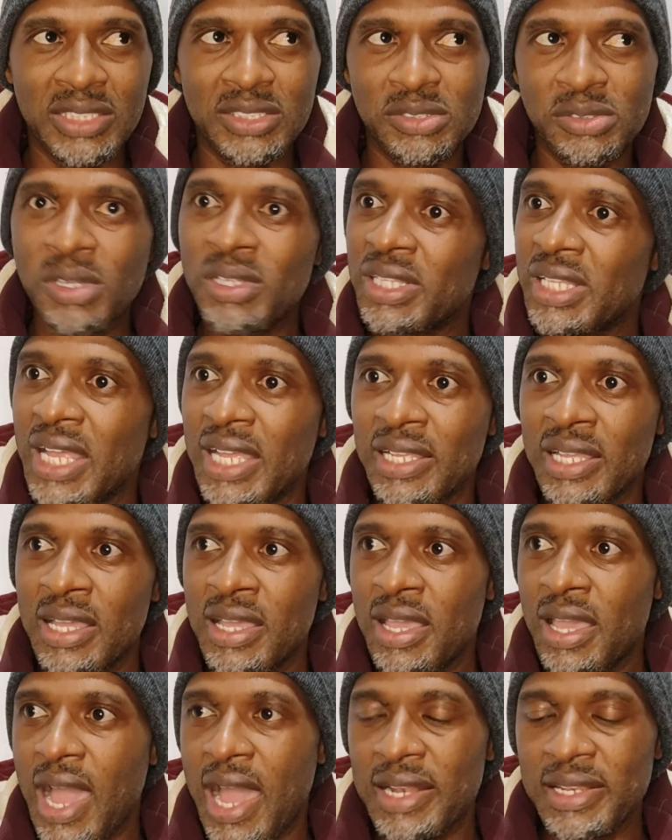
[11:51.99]
It's not like
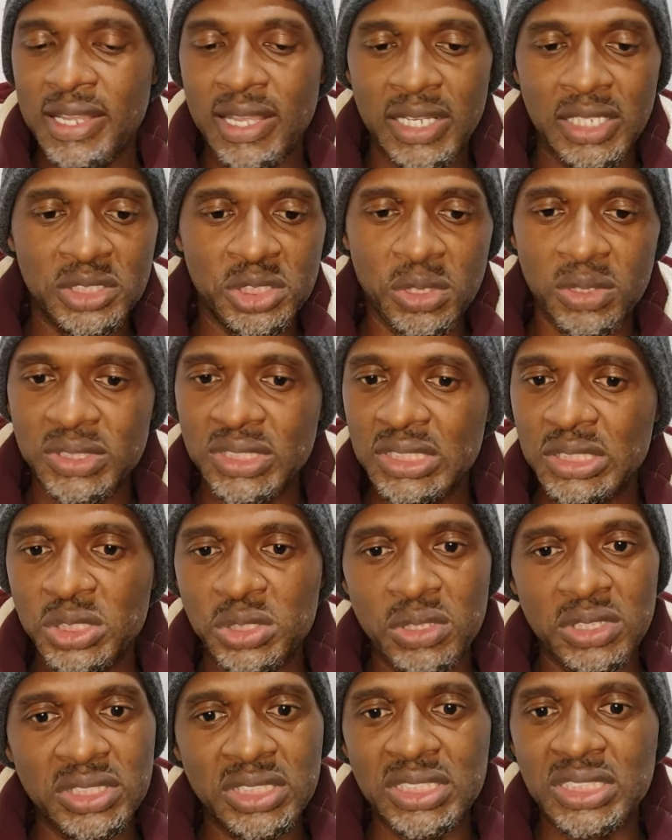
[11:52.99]
under Johnson
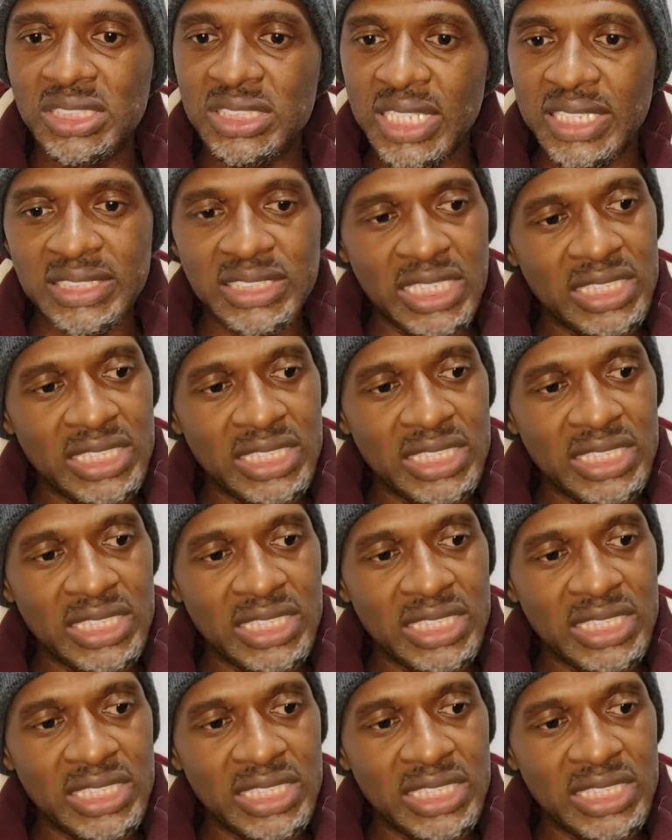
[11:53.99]
Johnson says